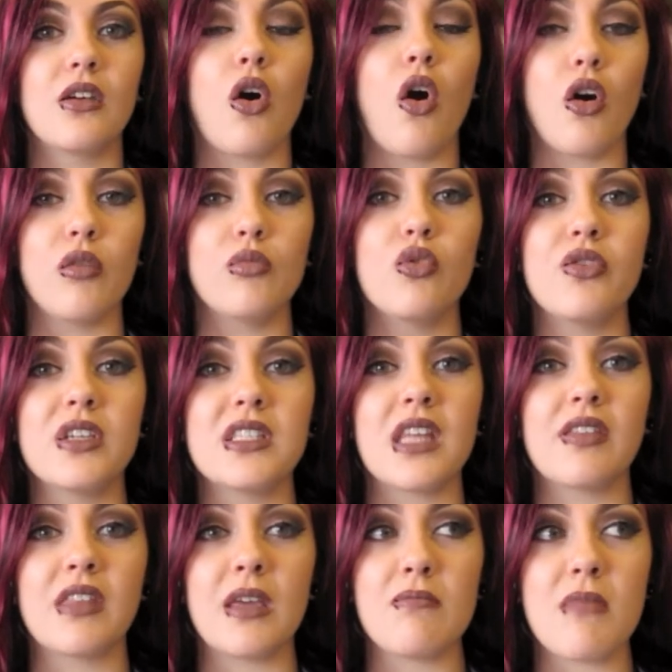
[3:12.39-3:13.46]
horror movies
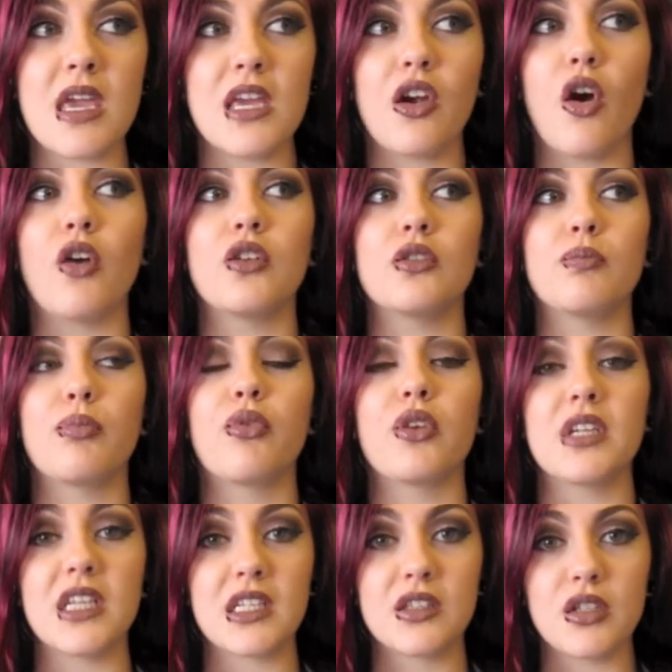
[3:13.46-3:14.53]
that they make are
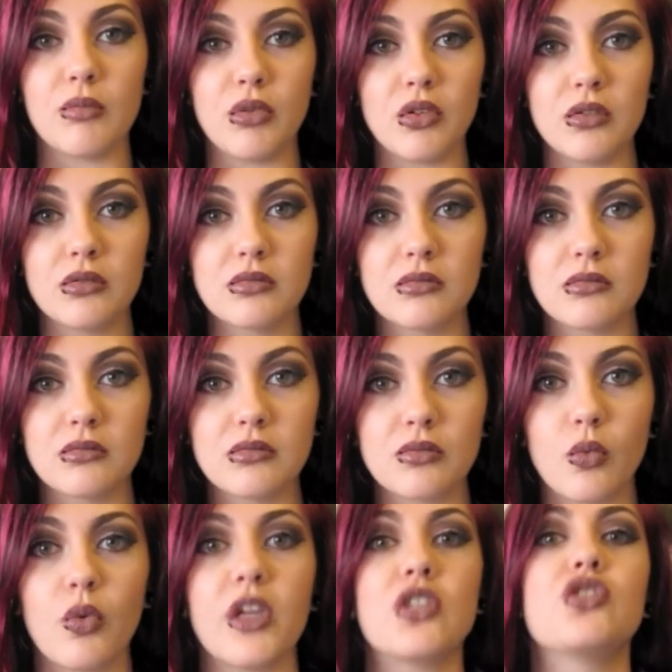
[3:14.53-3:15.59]
predictable,
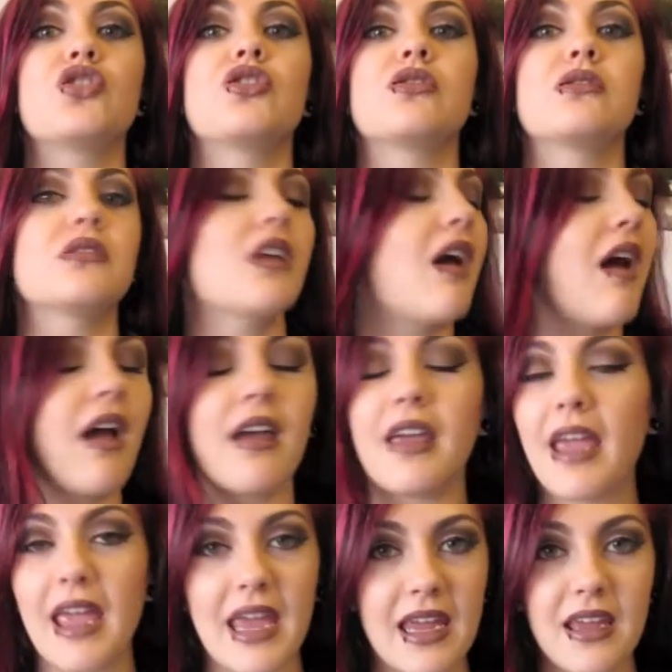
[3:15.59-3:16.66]
which I
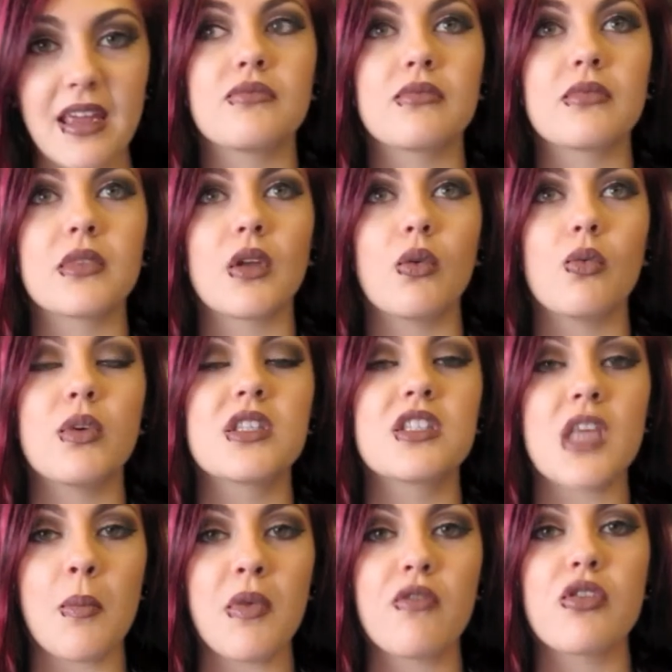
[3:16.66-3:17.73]
hate. With
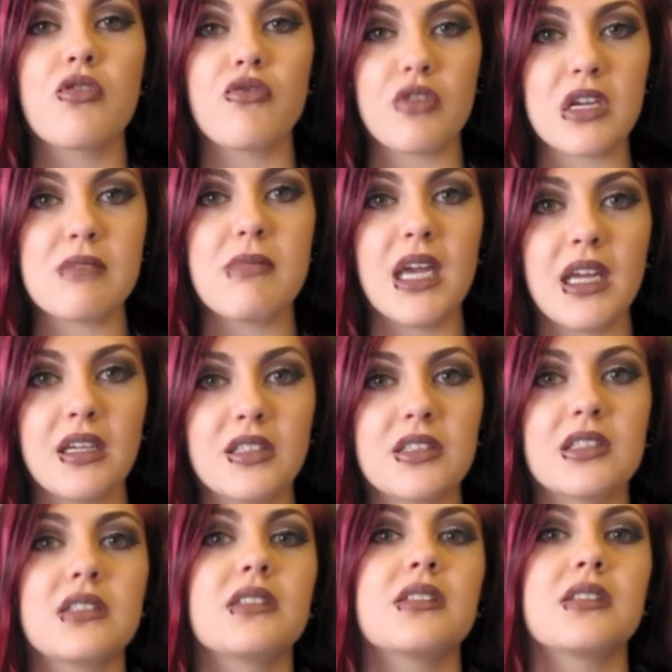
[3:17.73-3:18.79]
some of the
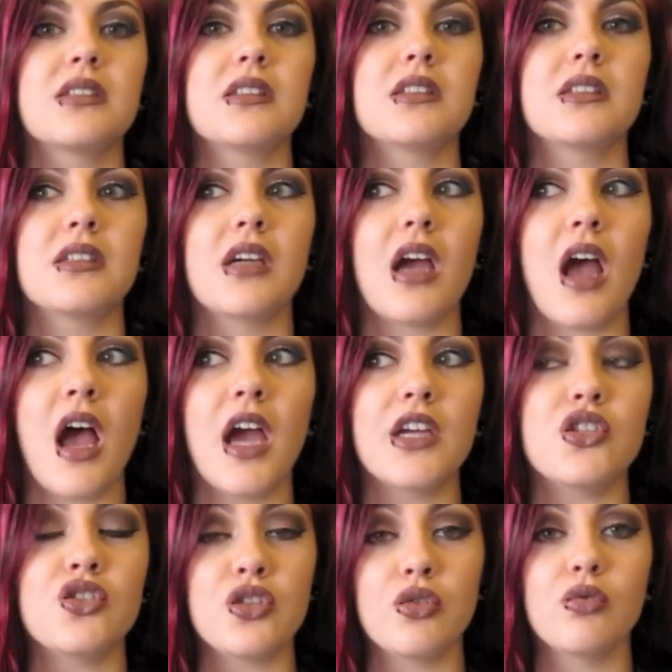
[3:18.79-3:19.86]
remakes, I
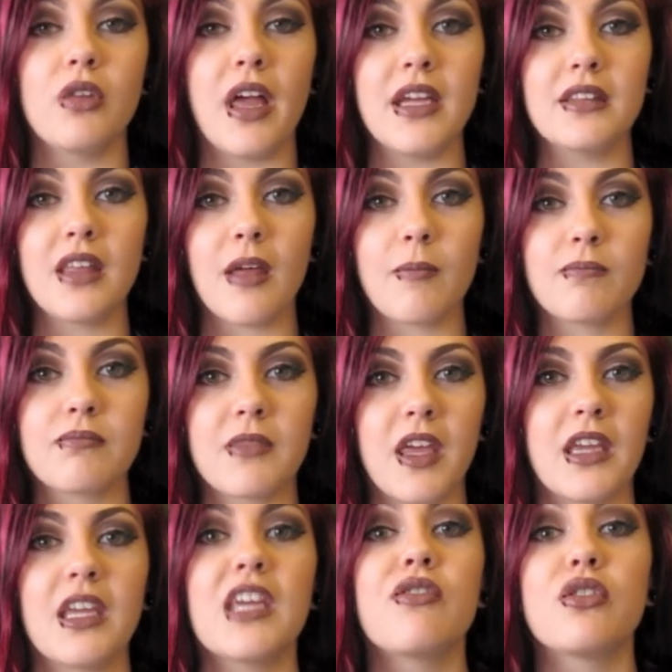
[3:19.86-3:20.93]
do like them,
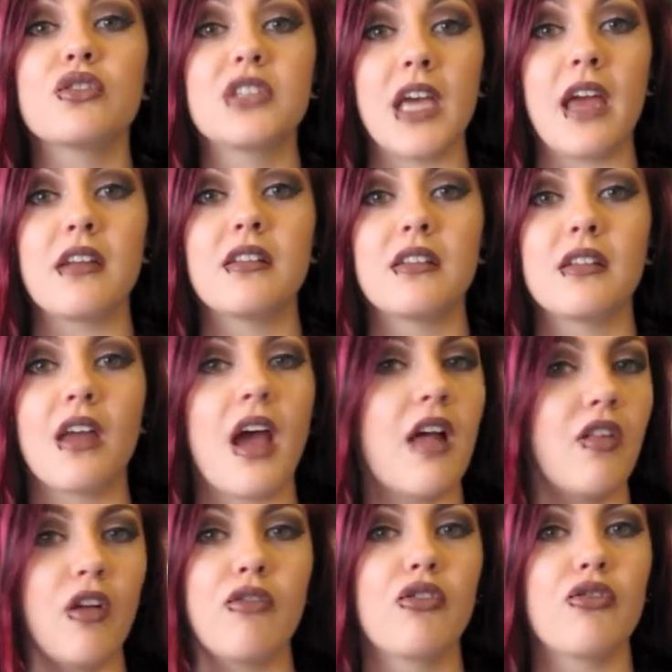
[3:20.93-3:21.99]
like Evil Dead.
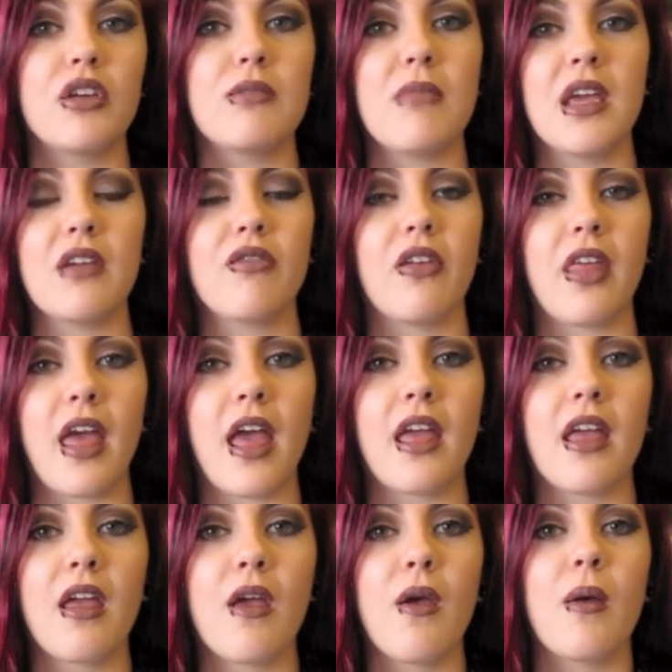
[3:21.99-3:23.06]
I love the remake for that,
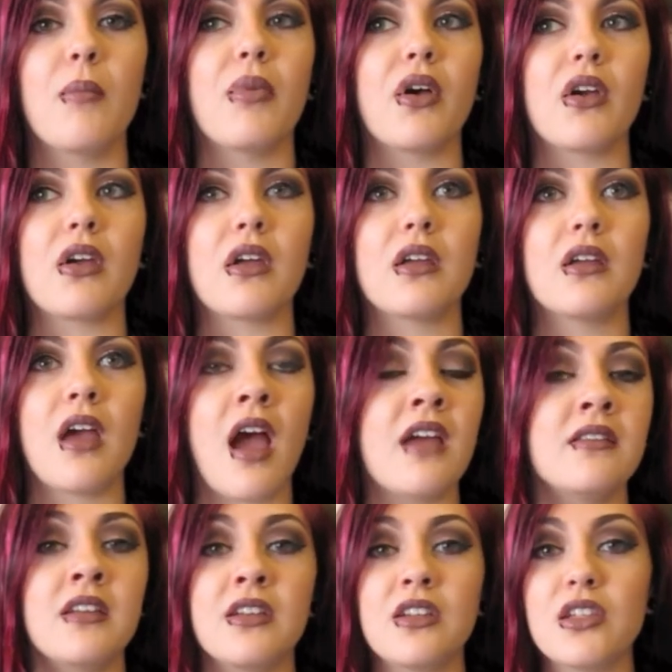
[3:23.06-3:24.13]
but
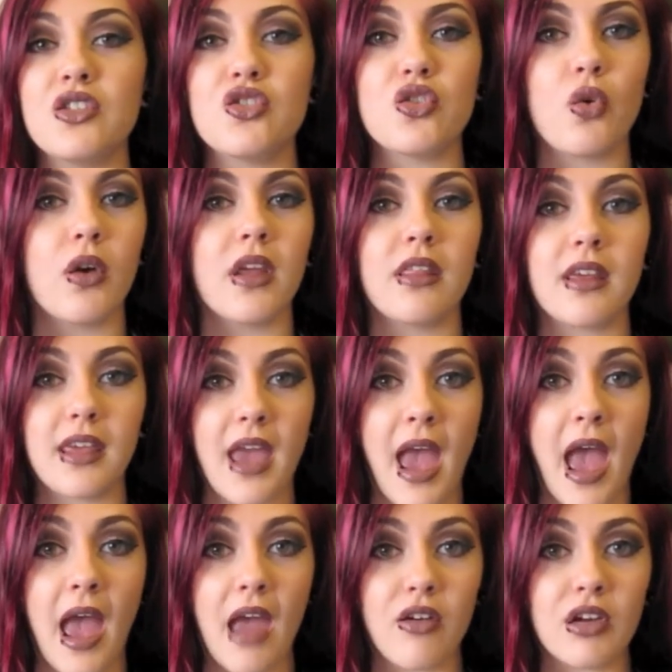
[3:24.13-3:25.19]
I didn't enjoy the
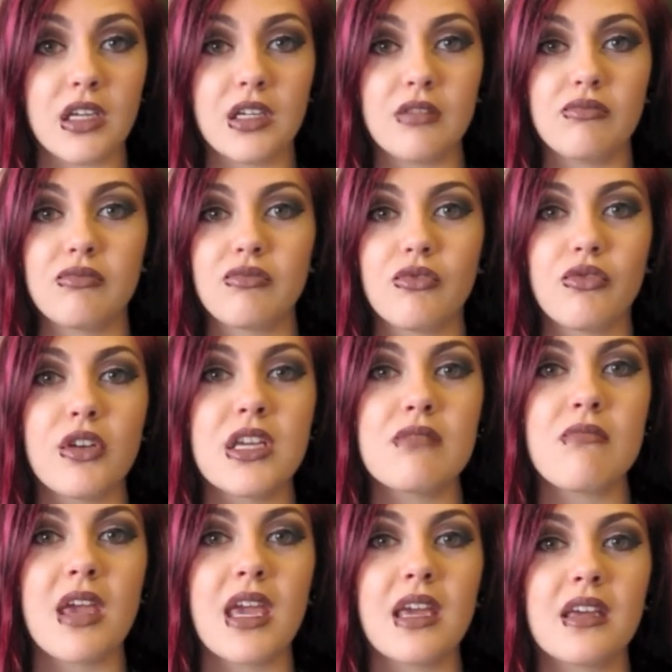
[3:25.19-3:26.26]
Carrie
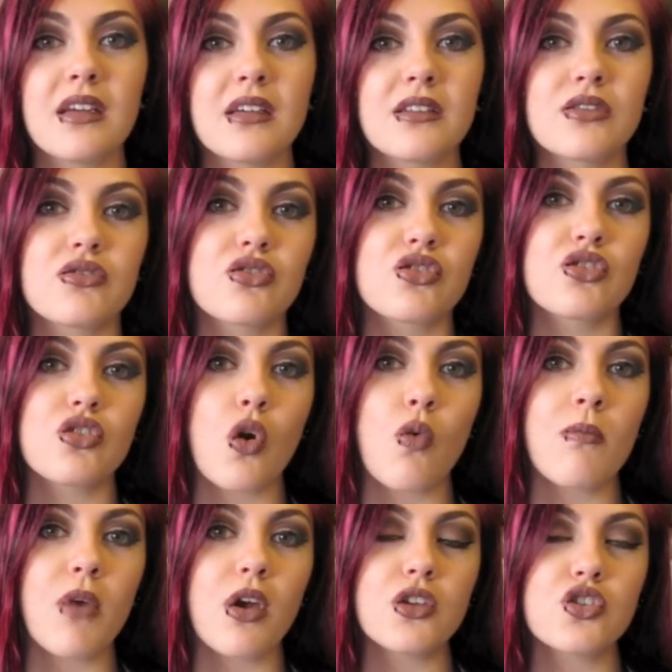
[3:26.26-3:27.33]
remake so
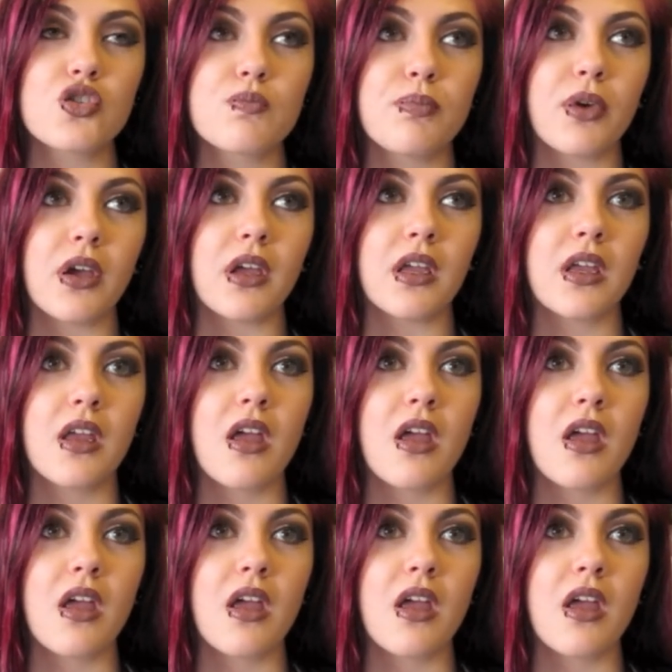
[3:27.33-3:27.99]
much. But